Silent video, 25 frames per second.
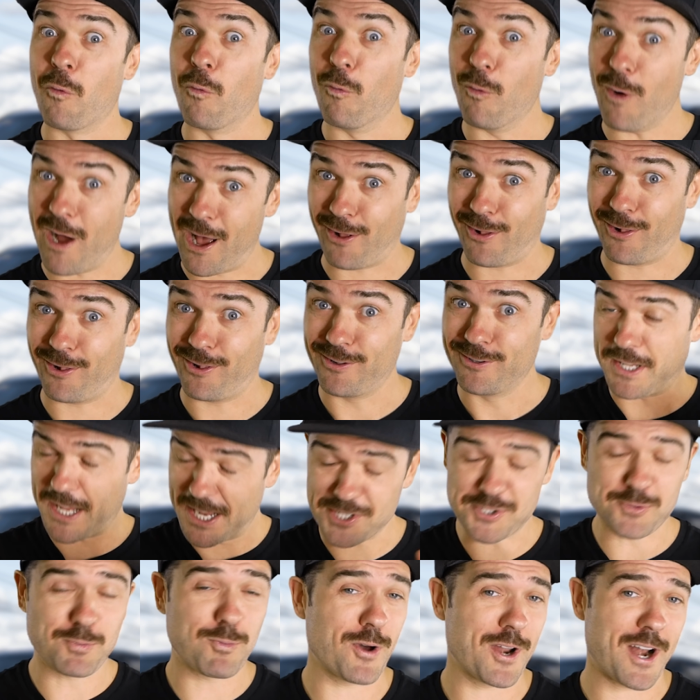Well,
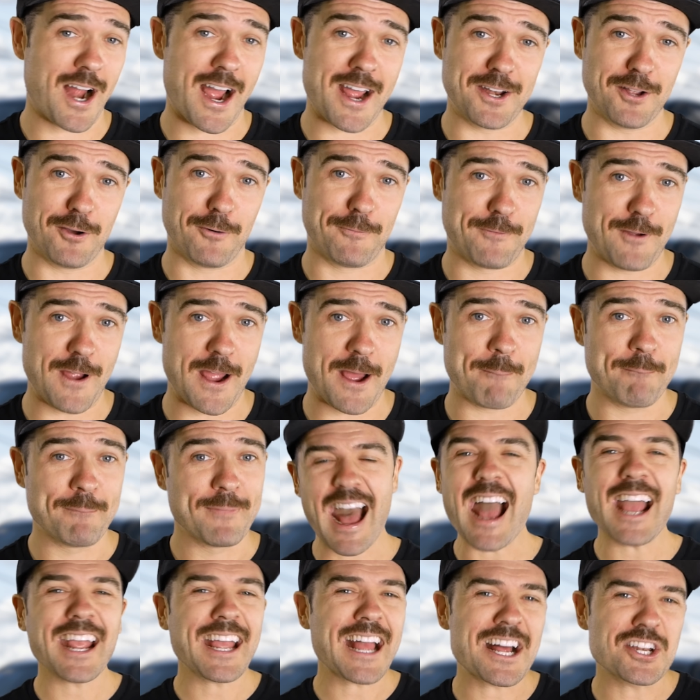guess what, Ideal Fam?
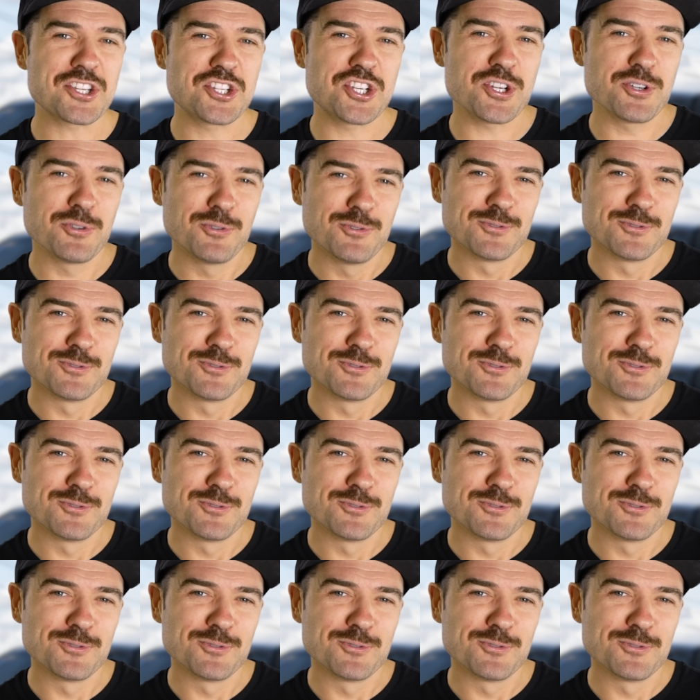I got you.